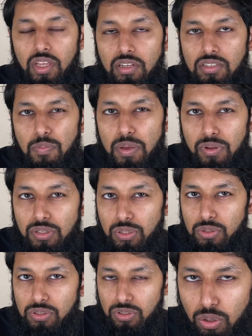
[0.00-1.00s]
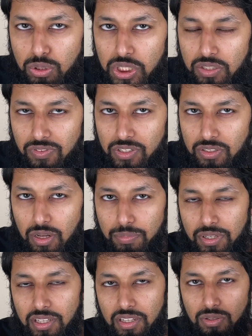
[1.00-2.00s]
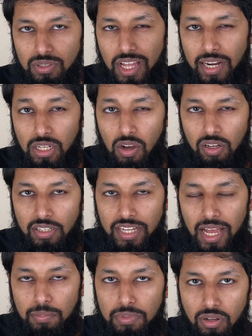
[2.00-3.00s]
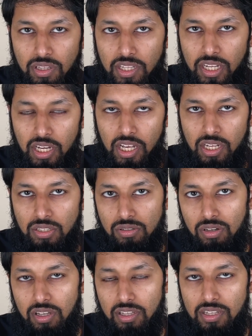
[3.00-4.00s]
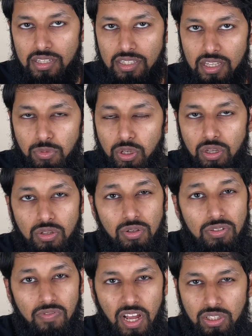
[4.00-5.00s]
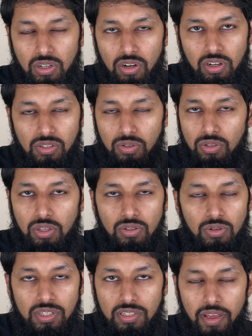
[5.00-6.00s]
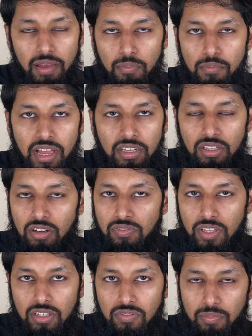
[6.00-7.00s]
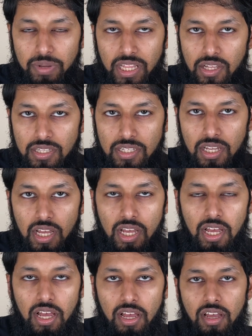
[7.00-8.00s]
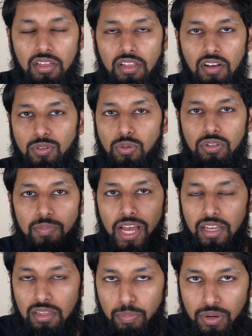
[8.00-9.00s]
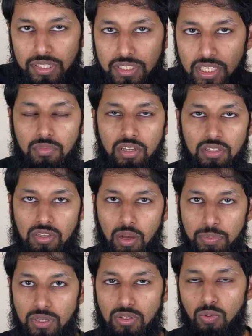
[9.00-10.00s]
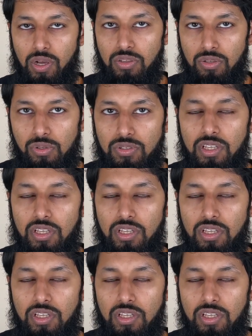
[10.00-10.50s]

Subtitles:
Some people use Notion, for example, and they use that toggle tab on there to learn this. You can use flashcards, or you can use many of the different methods that I've talked about in the past. It's up to you what you use.